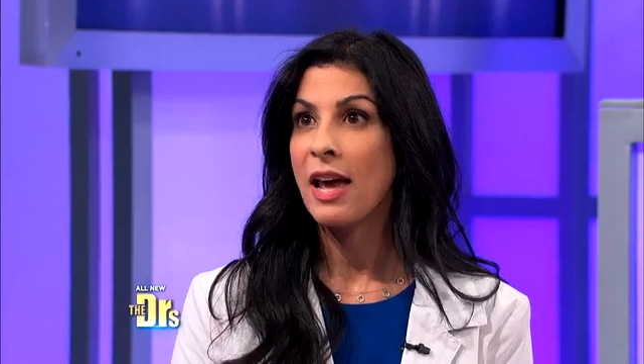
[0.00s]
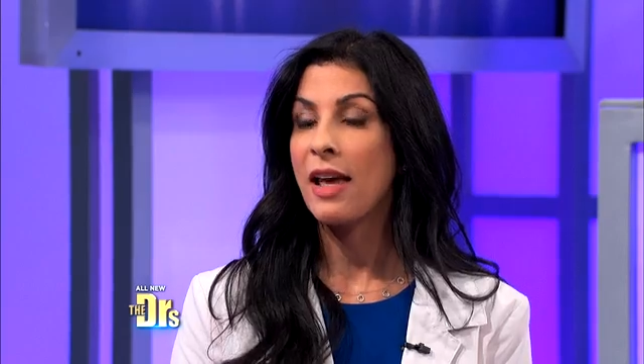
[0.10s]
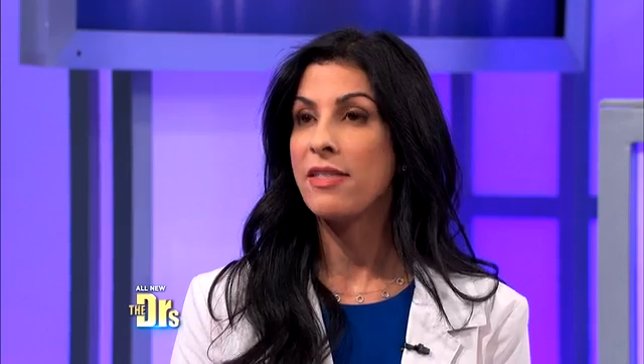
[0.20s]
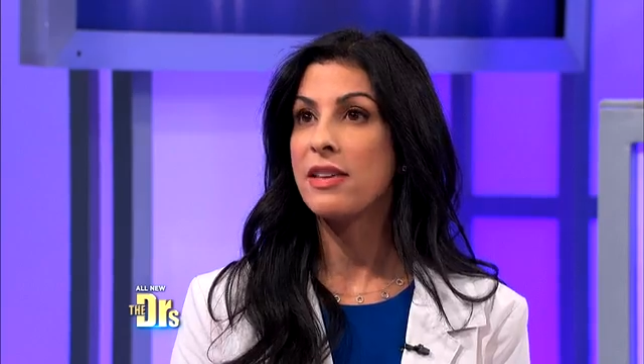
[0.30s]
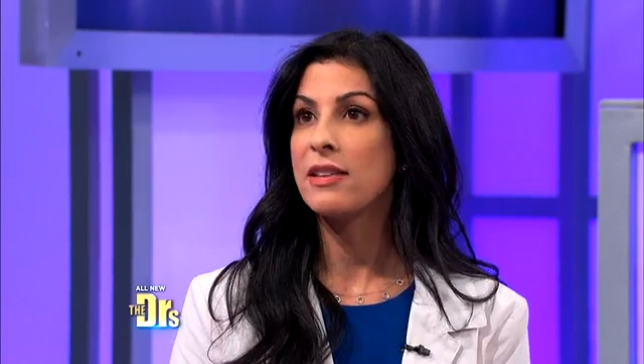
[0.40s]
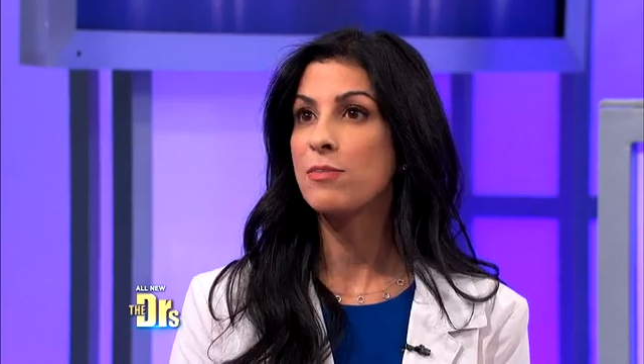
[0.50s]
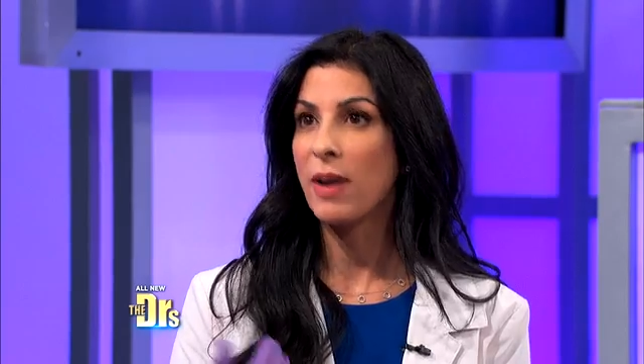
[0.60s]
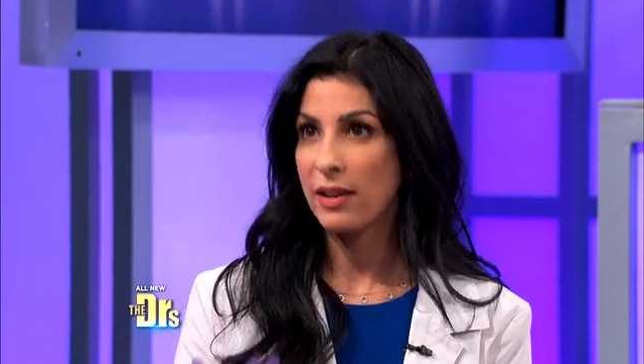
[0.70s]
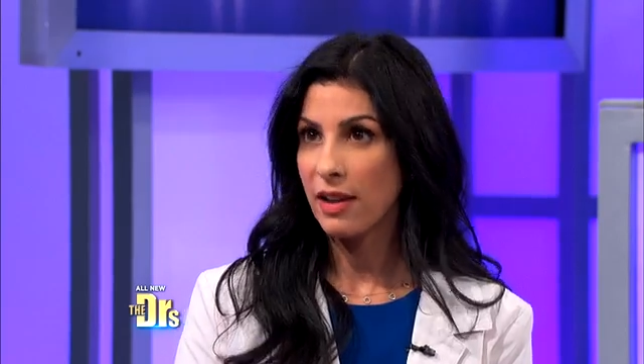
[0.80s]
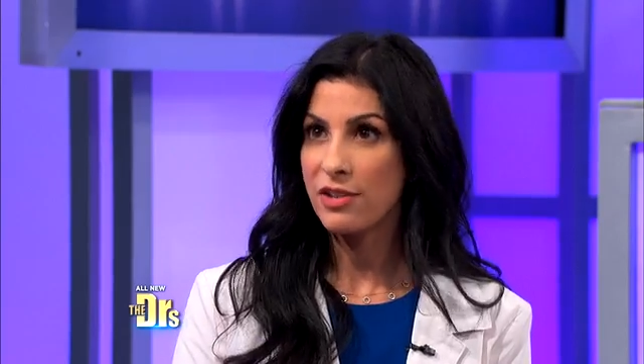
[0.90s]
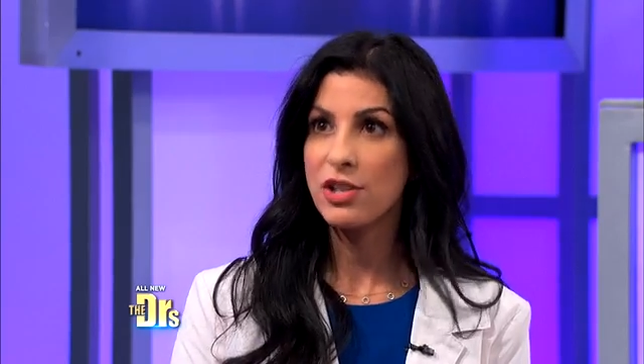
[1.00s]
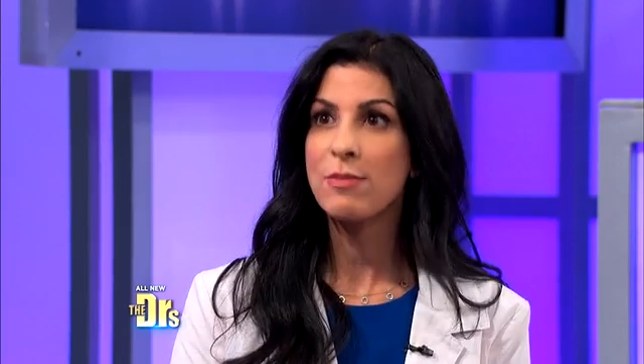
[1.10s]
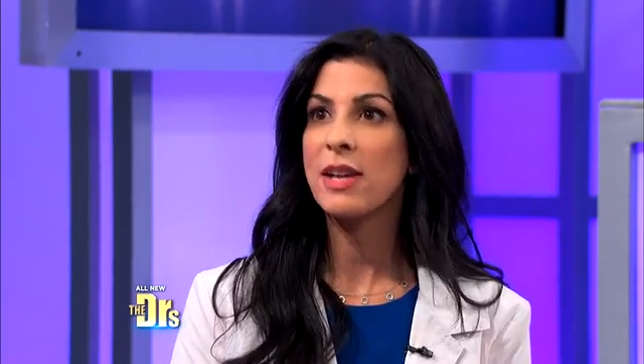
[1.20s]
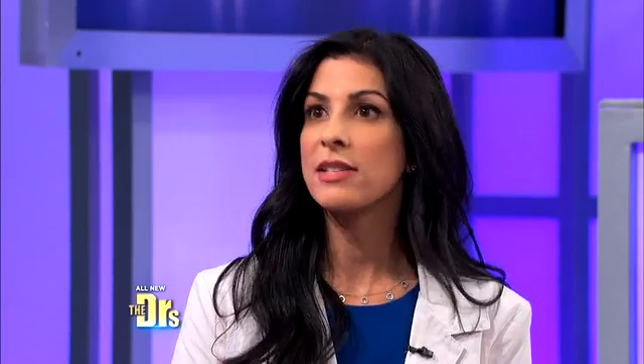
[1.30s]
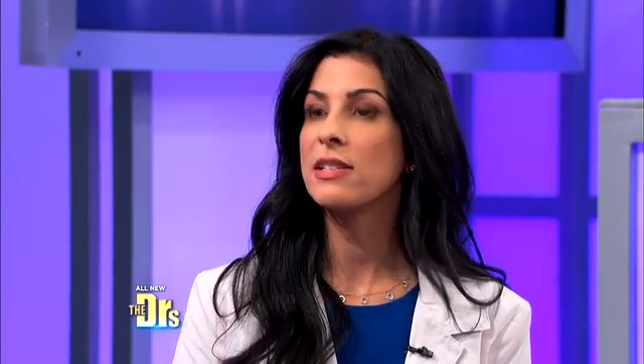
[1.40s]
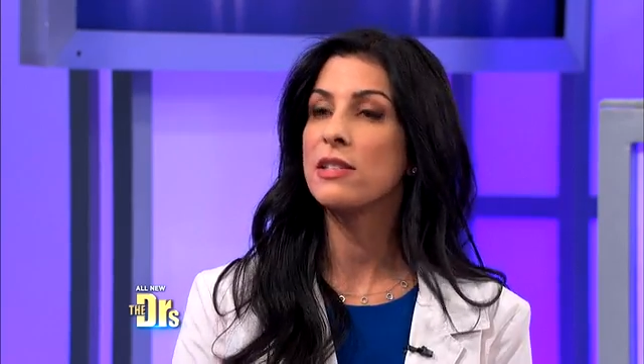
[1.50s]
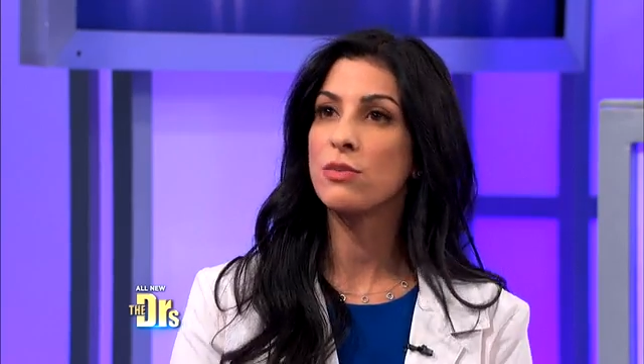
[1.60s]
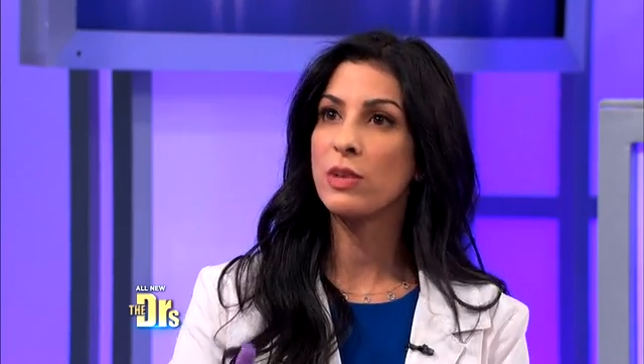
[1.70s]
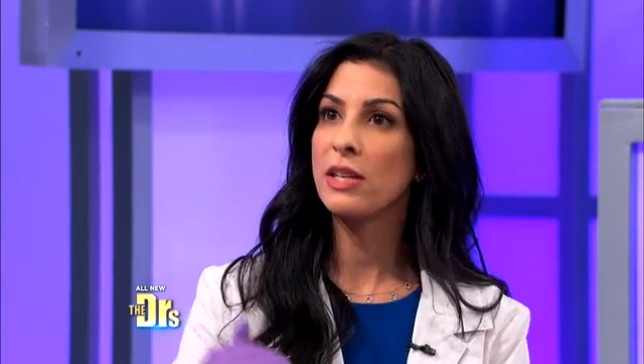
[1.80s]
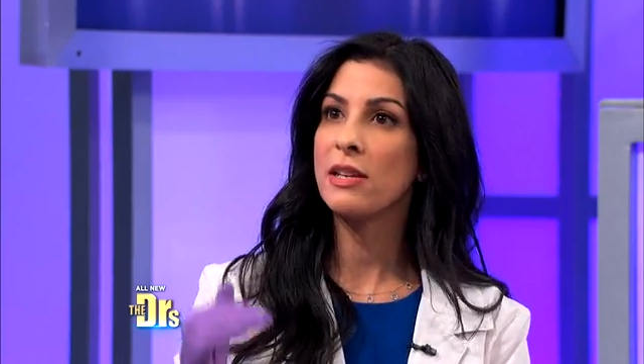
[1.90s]
And these biologic medicines
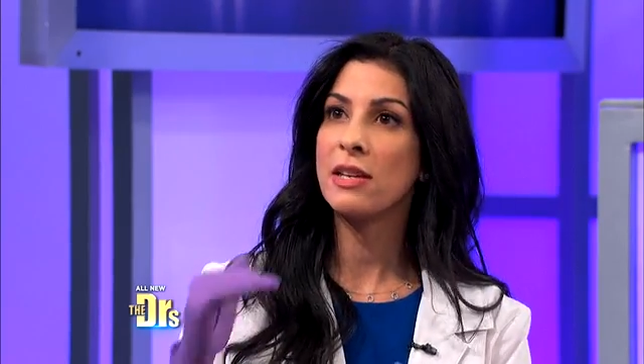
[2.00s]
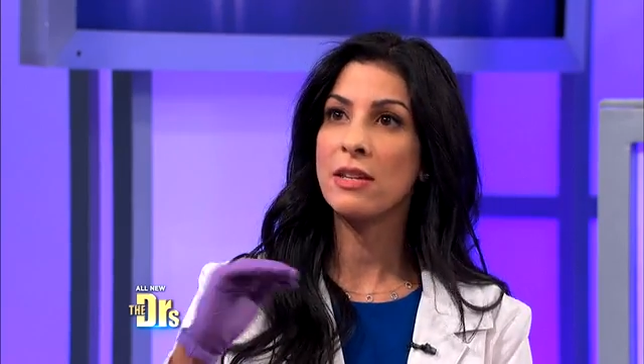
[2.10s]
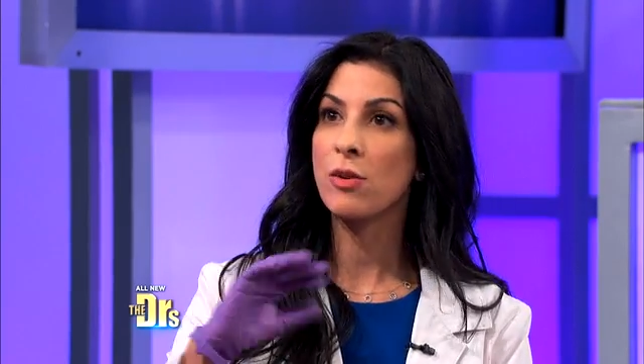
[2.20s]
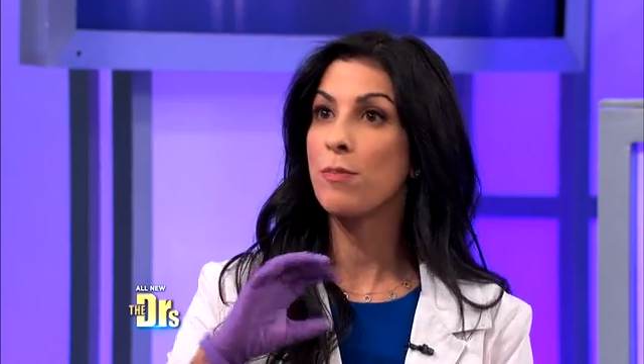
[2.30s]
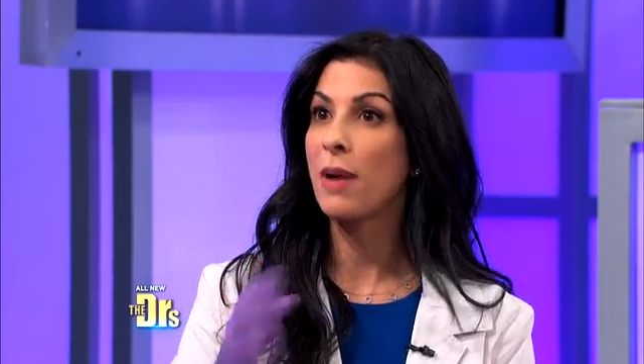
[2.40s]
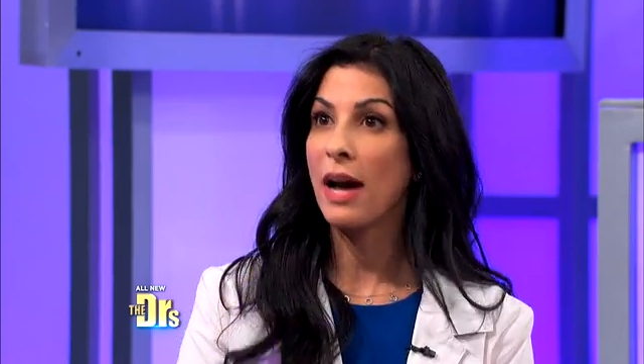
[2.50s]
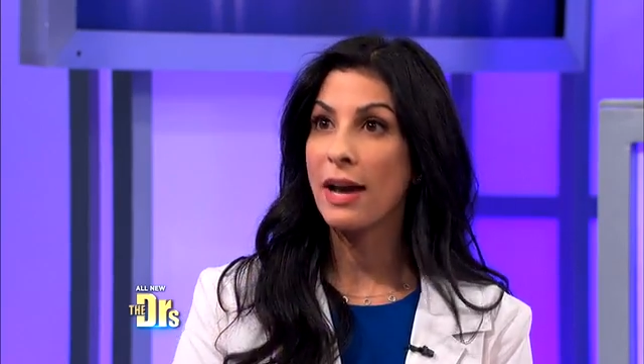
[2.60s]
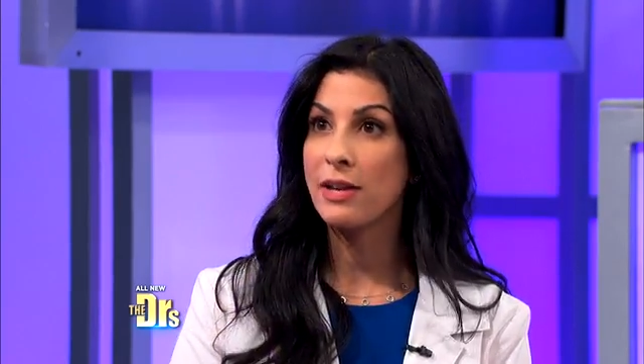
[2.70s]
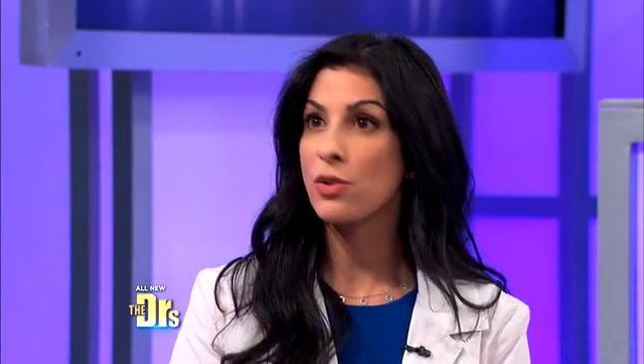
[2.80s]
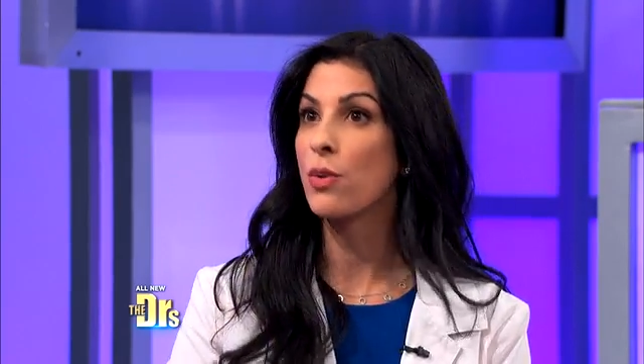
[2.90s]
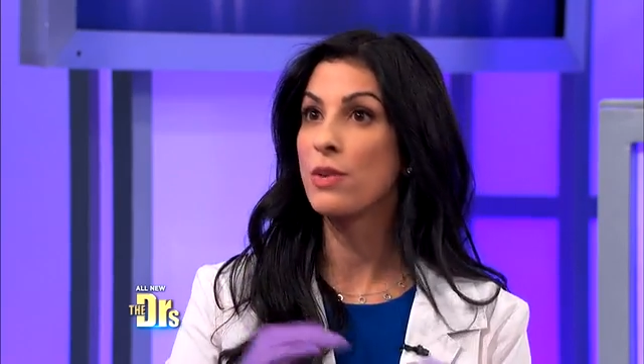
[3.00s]
really either bind or